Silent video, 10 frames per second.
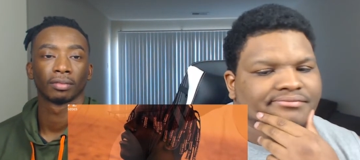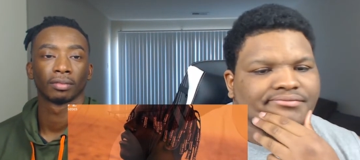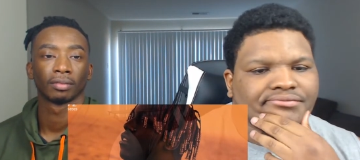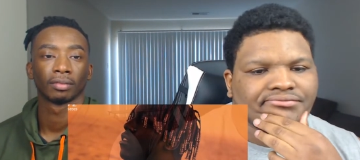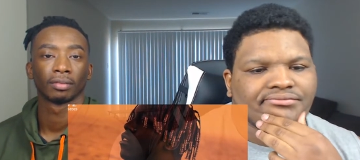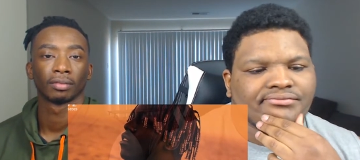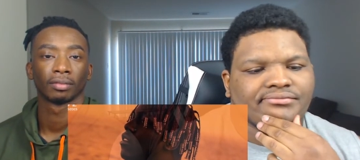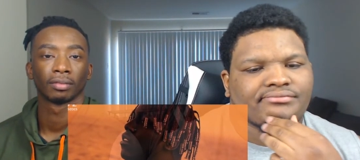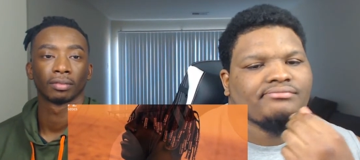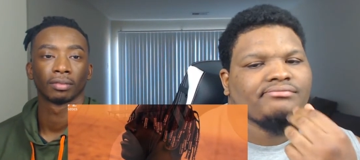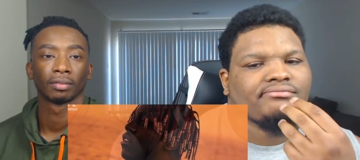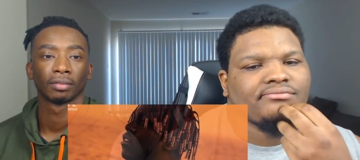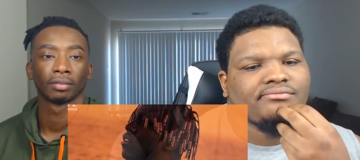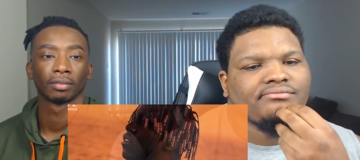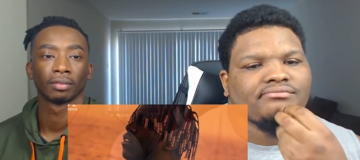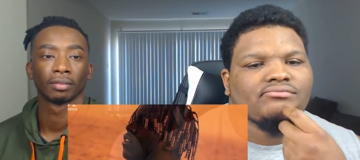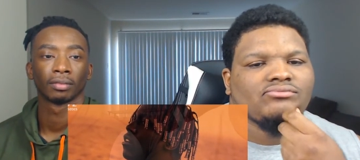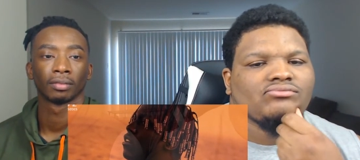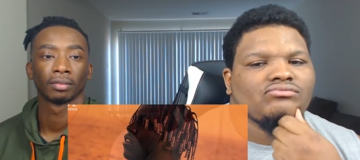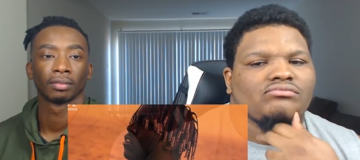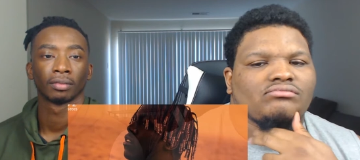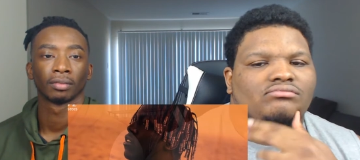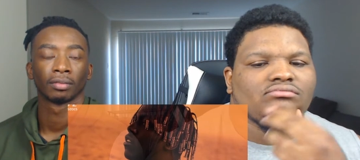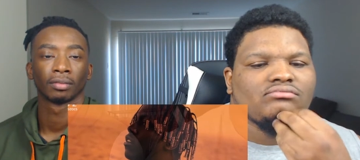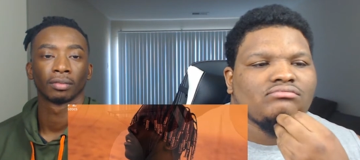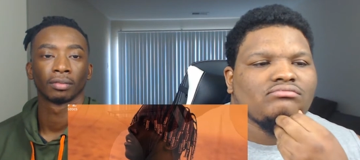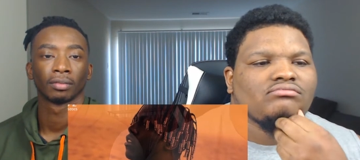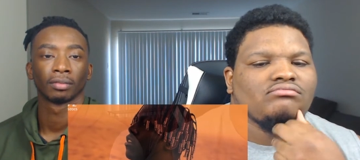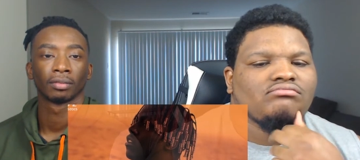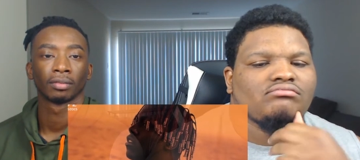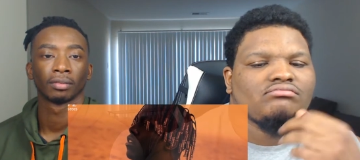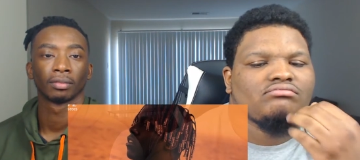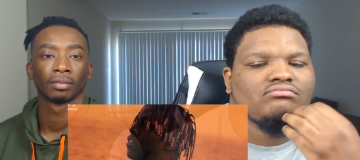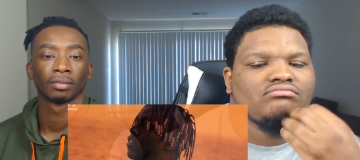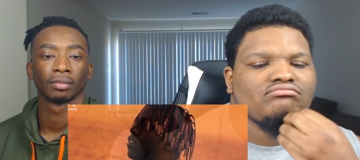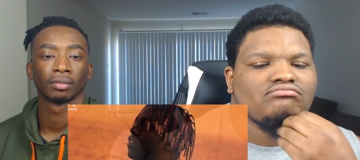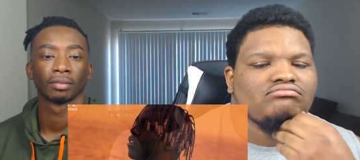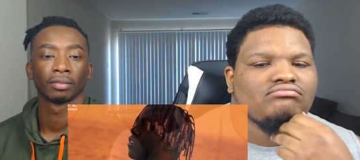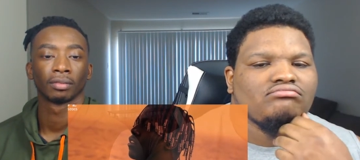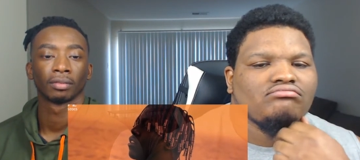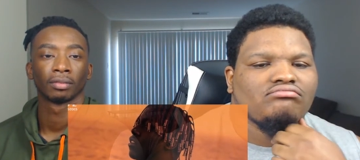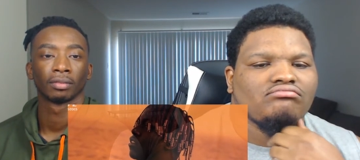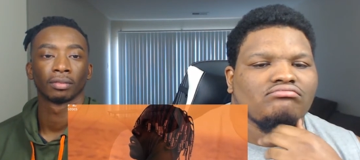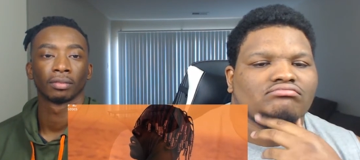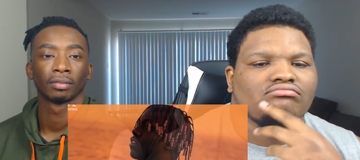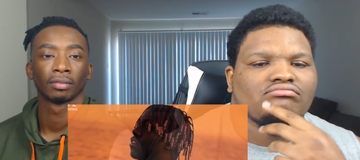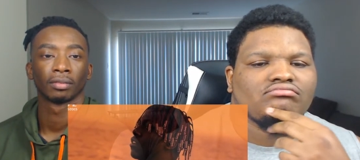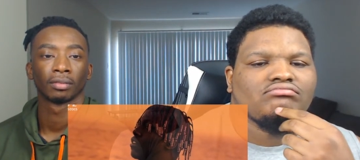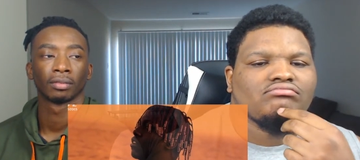Nothing is said.